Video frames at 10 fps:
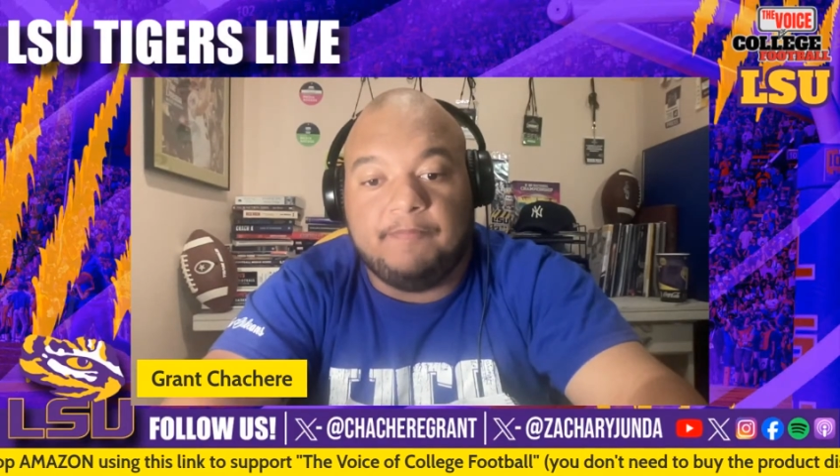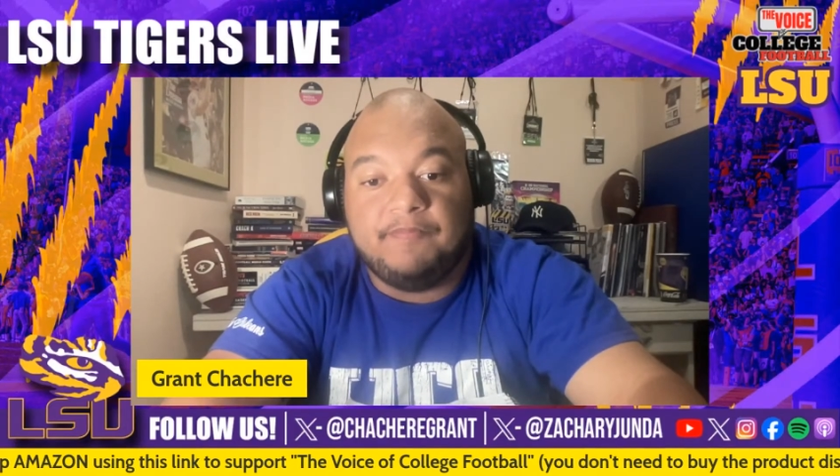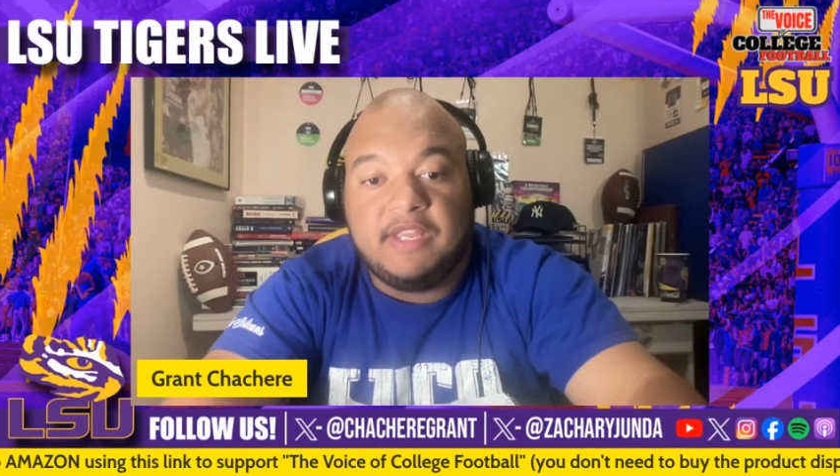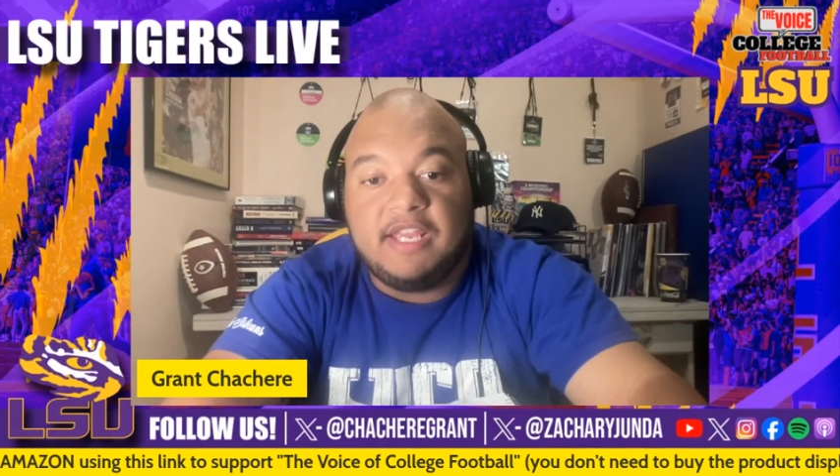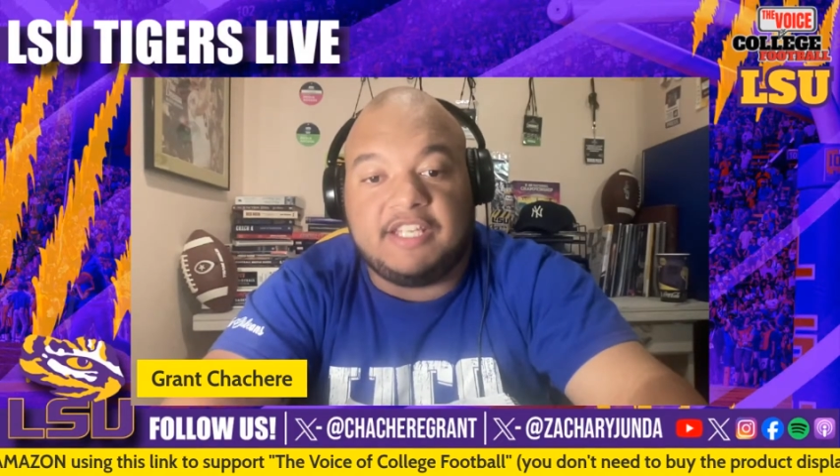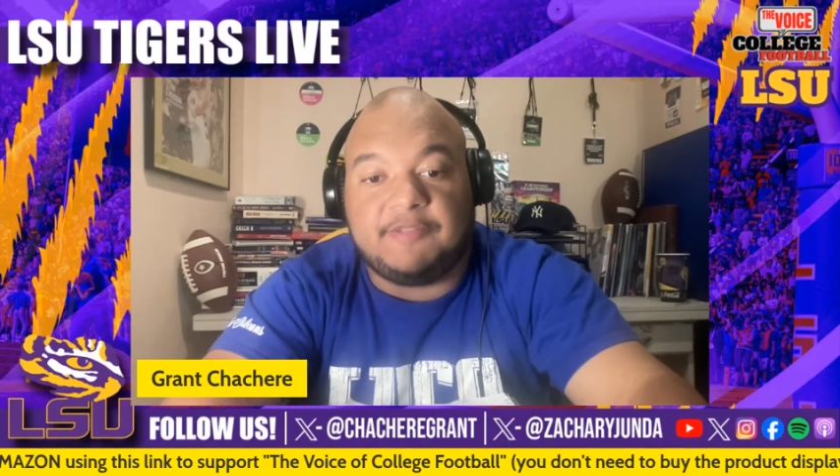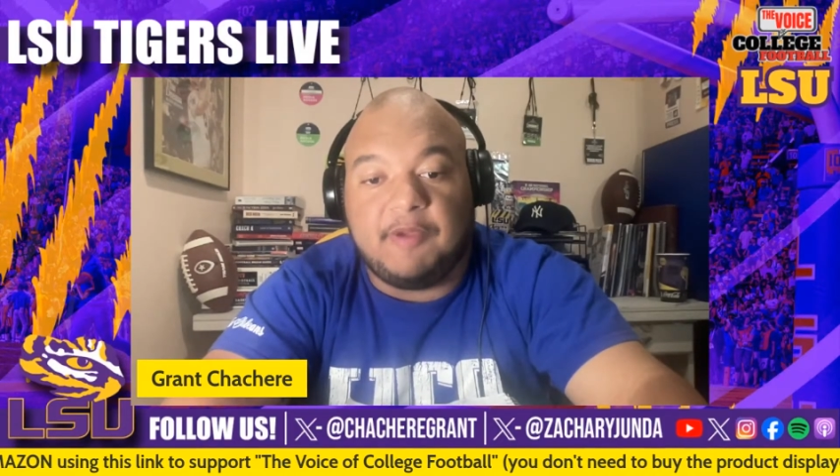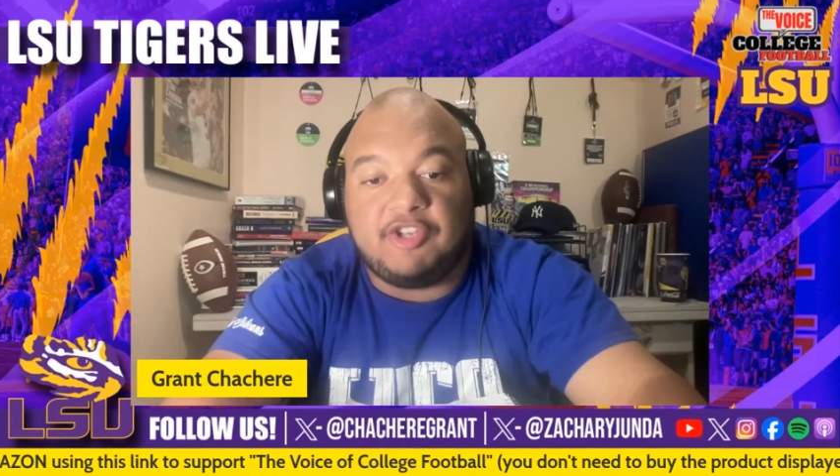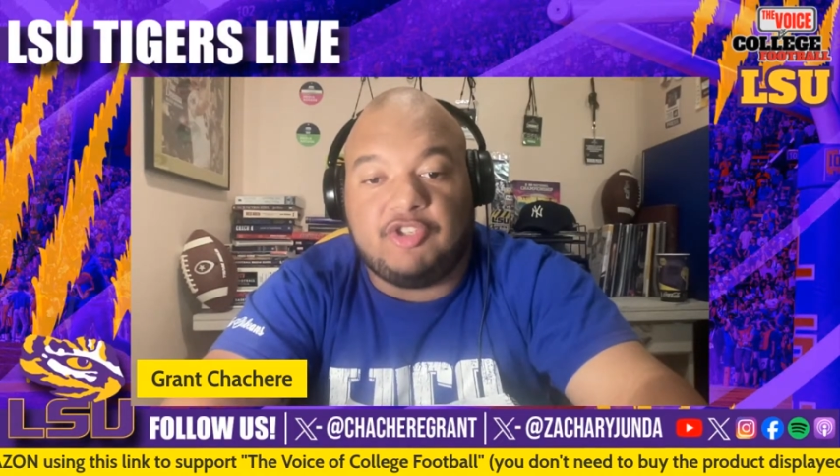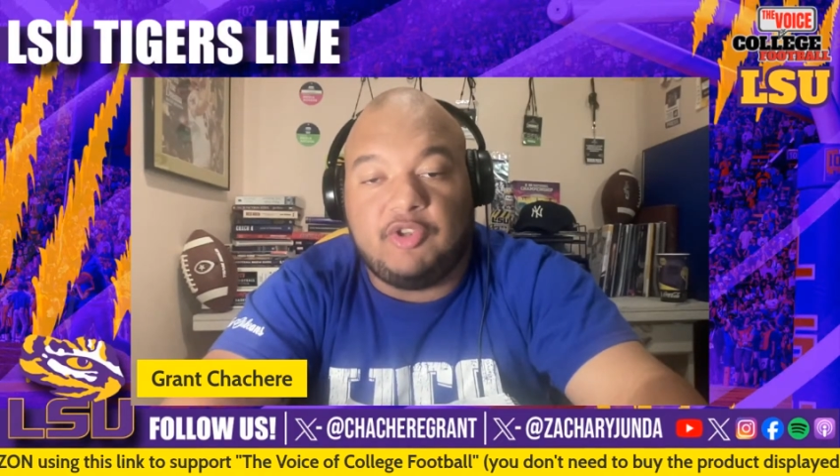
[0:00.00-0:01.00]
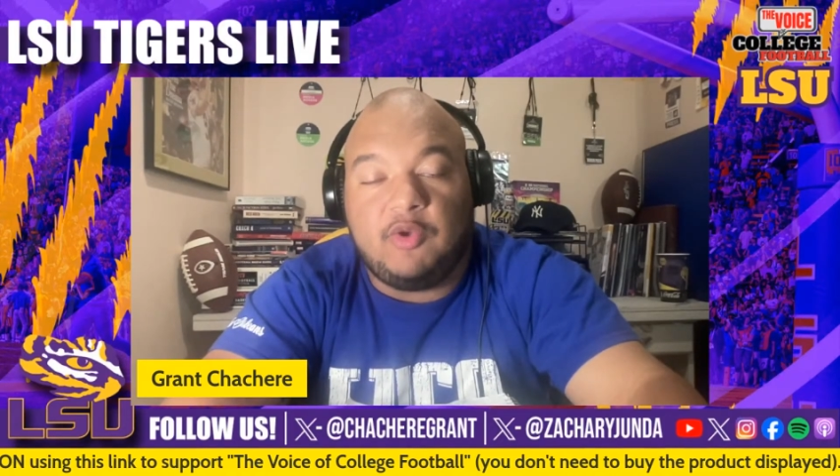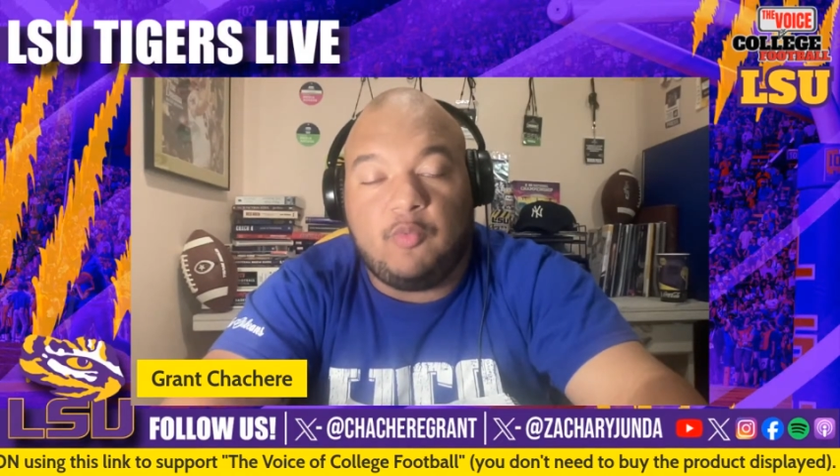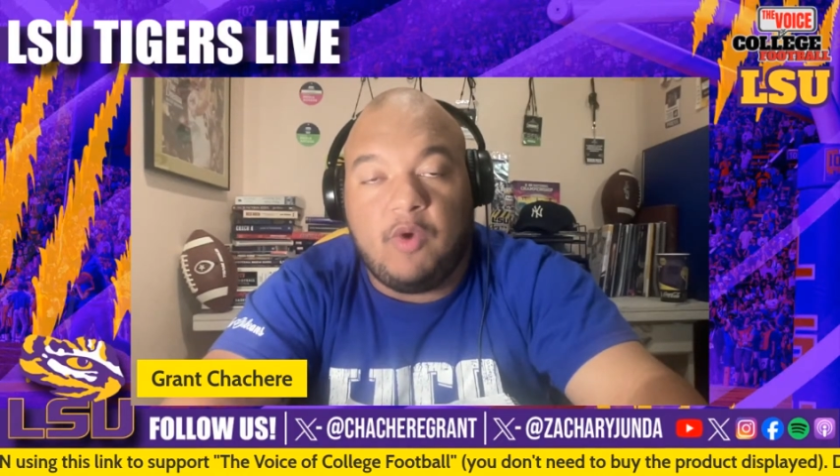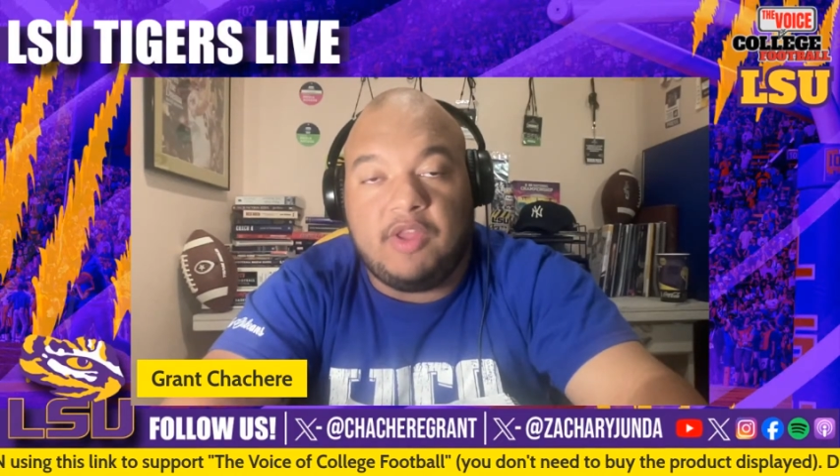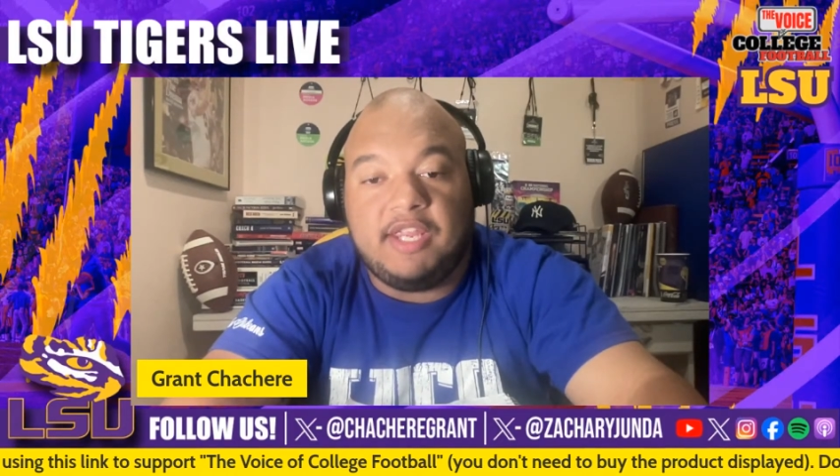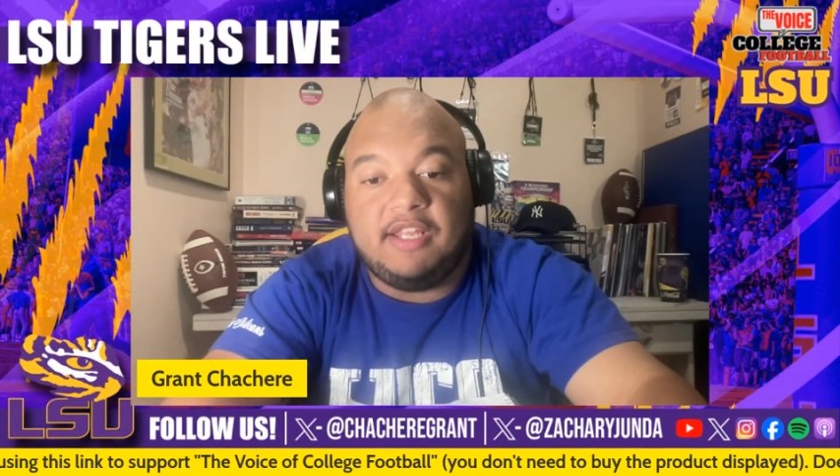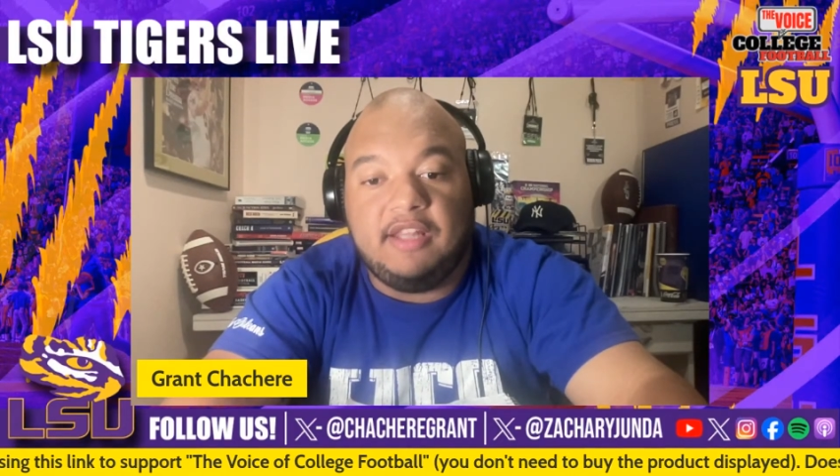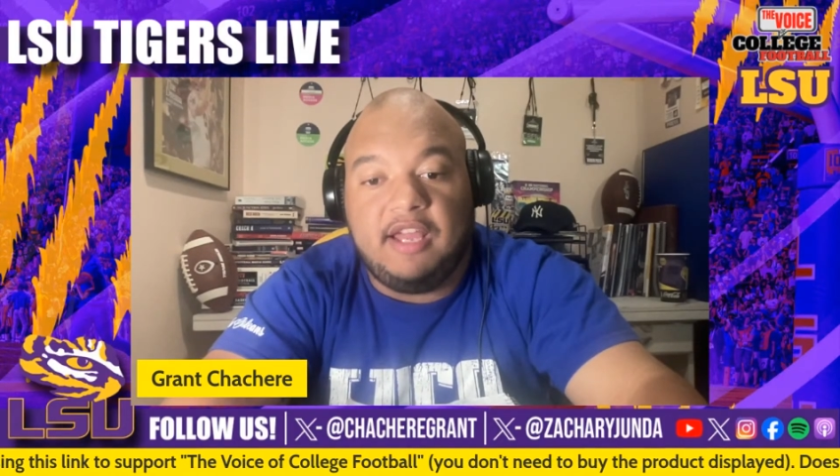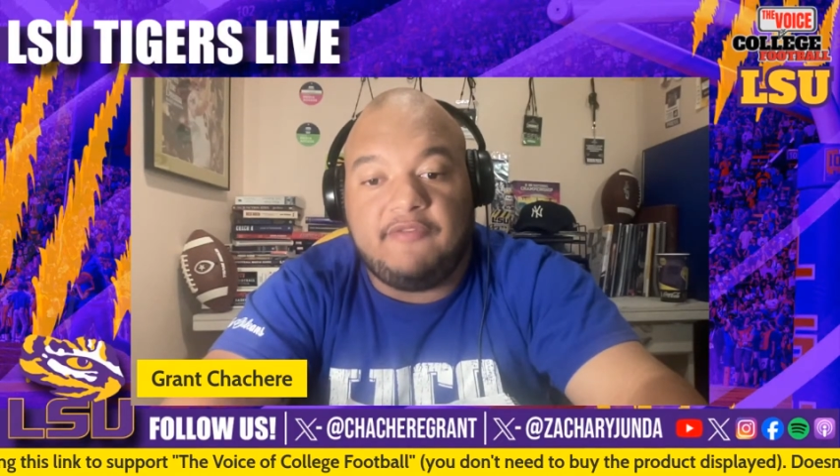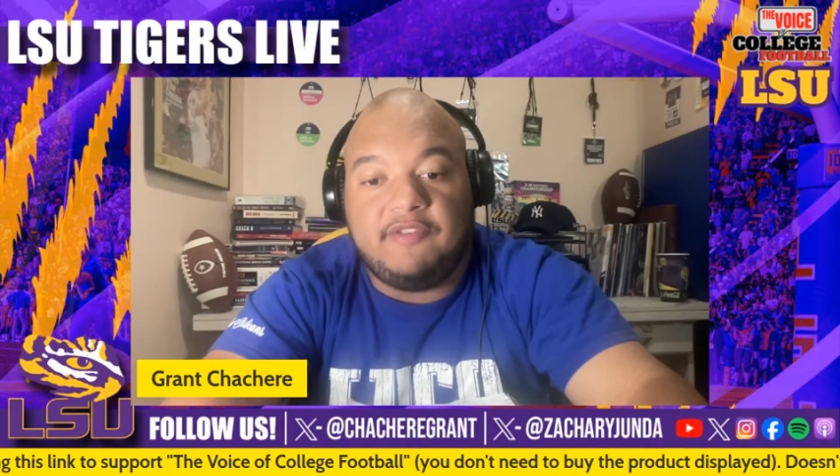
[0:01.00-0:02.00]
and especially when they
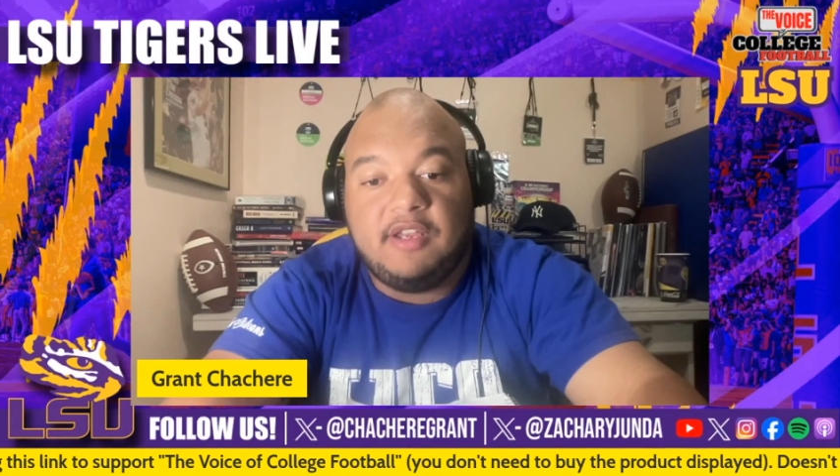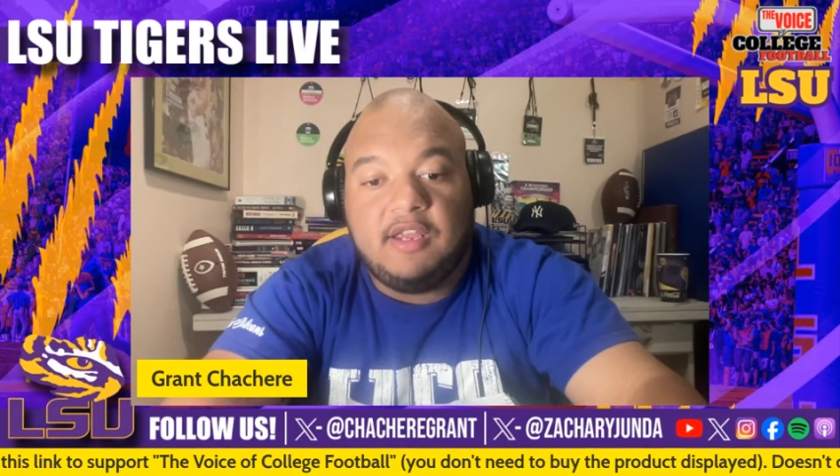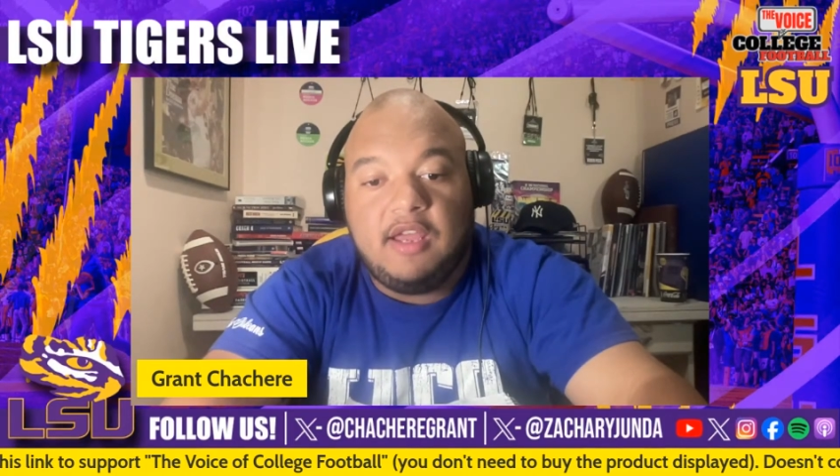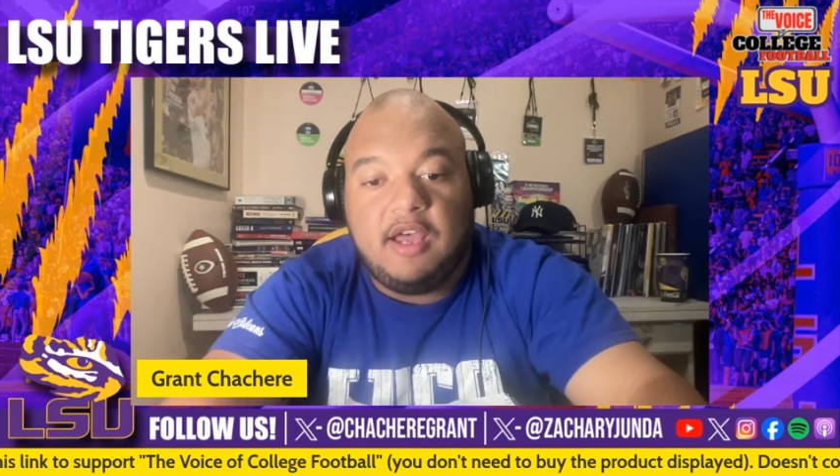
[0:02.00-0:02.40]
left